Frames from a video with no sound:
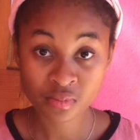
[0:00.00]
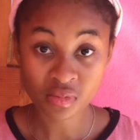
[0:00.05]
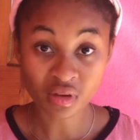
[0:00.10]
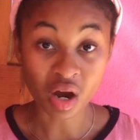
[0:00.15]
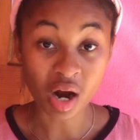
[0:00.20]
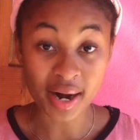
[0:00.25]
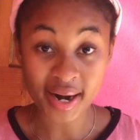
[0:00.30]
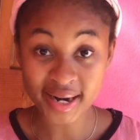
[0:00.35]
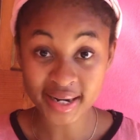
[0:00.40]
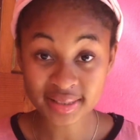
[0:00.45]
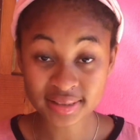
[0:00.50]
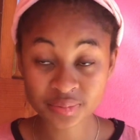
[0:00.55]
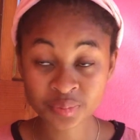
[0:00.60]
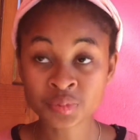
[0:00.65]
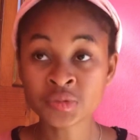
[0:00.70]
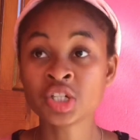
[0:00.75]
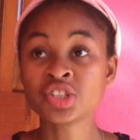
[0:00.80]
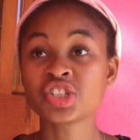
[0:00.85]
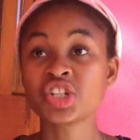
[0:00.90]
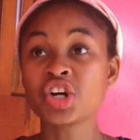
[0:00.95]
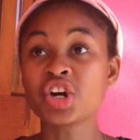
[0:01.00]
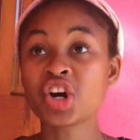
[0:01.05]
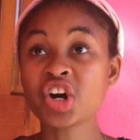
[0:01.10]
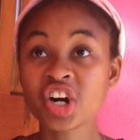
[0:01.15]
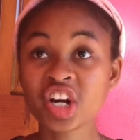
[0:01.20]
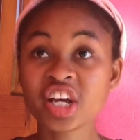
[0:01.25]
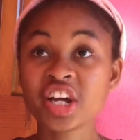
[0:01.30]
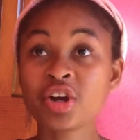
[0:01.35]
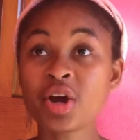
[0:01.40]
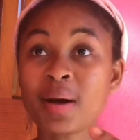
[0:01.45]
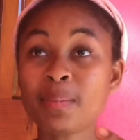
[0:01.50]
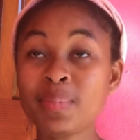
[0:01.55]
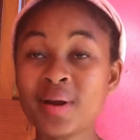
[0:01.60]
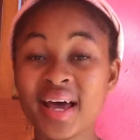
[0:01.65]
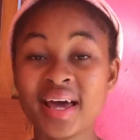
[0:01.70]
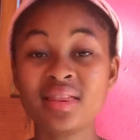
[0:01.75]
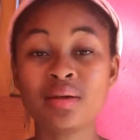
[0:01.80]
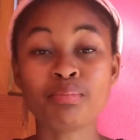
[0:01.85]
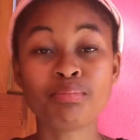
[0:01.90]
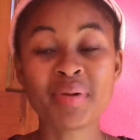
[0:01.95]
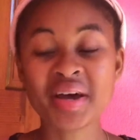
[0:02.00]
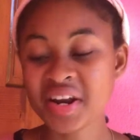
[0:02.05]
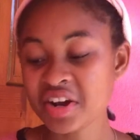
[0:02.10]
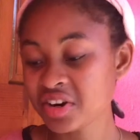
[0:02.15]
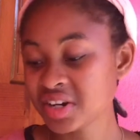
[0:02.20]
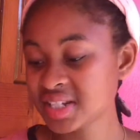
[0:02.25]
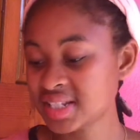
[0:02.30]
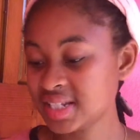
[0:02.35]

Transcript: All right, so the earlier you apply, the better